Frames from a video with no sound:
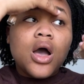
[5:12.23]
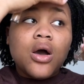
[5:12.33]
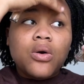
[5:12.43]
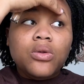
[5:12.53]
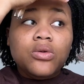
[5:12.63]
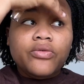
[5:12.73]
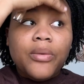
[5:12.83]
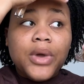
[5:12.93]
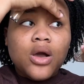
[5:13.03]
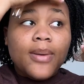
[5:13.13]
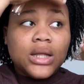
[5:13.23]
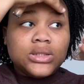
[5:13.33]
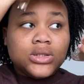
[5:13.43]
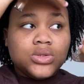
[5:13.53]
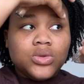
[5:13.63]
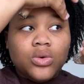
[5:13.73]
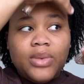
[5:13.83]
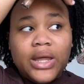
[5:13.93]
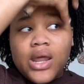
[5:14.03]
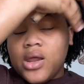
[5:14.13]
will look for makeup artists too.
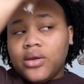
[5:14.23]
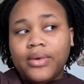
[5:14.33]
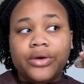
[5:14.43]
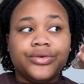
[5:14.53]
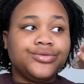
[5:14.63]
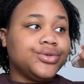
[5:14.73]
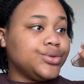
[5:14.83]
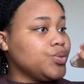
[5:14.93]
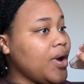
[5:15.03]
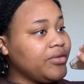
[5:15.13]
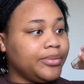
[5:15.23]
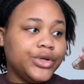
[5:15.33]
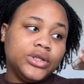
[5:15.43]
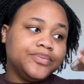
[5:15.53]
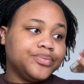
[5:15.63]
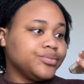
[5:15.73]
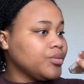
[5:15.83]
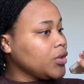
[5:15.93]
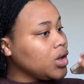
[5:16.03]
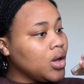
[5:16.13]
By then, by God's grace, we'll have money.
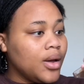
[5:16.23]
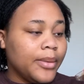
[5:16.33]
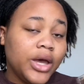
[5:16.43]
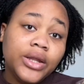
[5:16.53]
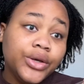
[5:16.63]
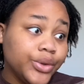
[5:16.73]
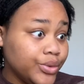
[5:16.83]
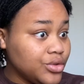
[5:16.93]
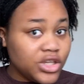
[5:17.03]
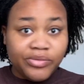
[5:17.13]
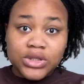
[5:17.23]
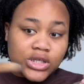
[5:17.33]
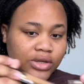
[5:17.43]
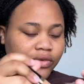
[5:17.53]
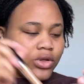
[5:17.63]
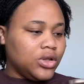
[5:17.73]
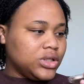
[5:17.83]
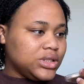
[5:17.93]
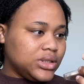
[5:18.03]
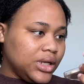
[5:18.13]
Anyways, I've been talking for a
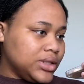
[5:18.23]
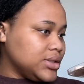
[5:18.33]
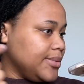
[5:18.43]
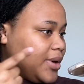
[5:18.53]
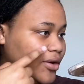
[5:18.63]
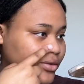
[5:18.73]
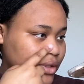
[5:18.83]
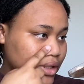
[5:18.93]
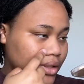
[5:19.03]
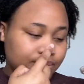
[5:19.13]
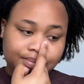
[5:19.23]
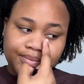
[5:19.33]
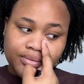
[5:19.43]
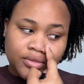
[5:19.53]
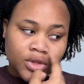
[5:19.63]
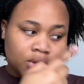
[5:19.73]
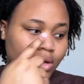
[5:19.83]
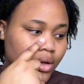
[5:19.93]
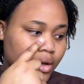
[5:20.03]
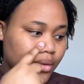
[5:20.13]
lot. So next up after
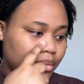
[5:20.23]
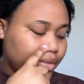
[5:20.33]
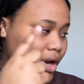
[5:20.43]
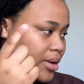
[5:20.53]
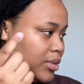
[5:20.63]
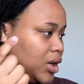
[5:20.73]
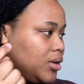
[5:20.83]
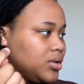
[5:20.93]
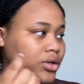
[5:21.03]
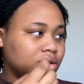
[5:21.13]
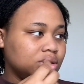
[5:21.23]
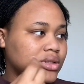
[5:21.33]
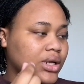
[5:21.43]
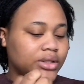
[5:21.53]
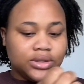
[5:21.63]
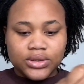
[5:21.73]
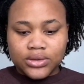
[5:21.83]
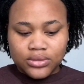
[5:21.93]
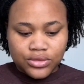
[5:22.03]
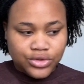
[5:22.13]
primer, because it has
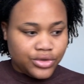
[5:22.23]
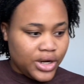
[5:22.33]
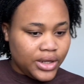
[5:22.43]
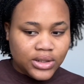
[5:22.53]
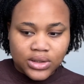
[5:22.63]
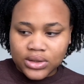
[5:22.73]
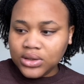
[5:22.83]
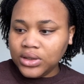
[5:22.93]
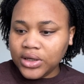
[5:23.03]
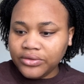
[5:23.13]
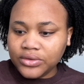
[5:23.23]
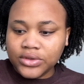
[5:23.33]
dried. I think I have